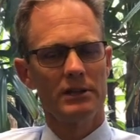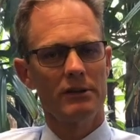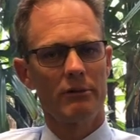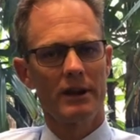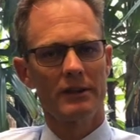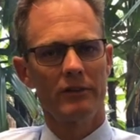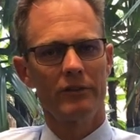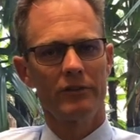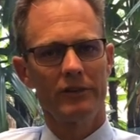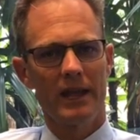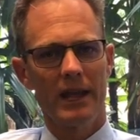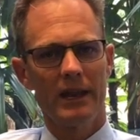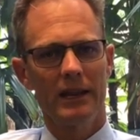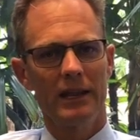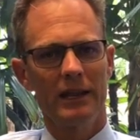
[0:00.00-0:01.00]
your
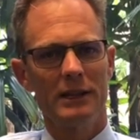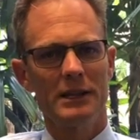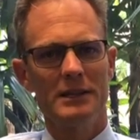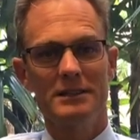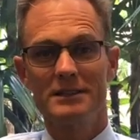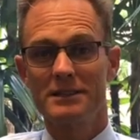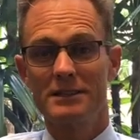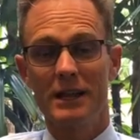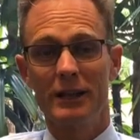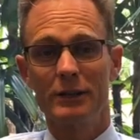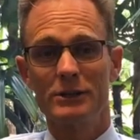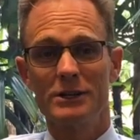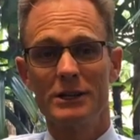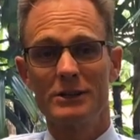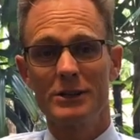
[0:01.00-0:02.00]
understanding in these
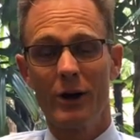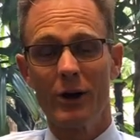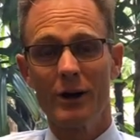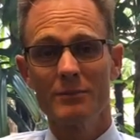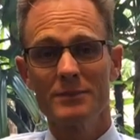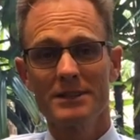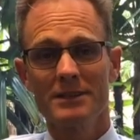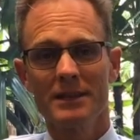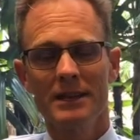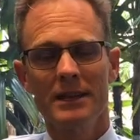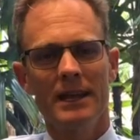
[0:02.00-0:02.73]
challenging times,